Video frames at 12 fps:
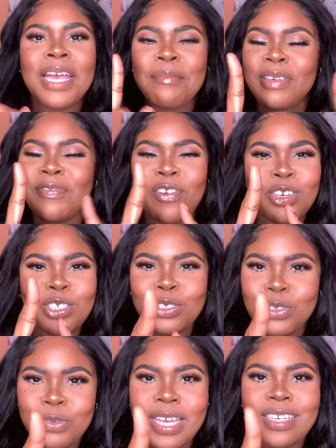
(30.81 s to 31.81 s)
Before you
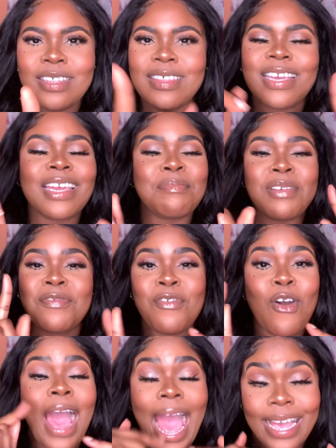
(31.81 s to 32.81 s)
do anything and
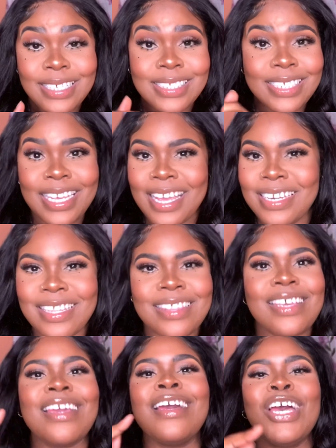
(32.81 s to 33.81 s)
before I say
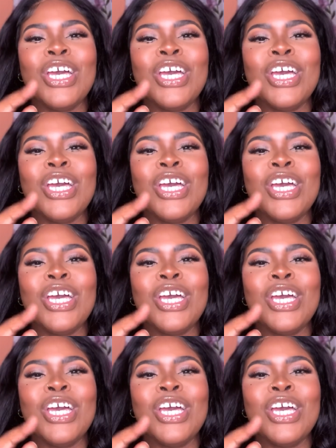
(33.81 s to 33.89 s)
anything,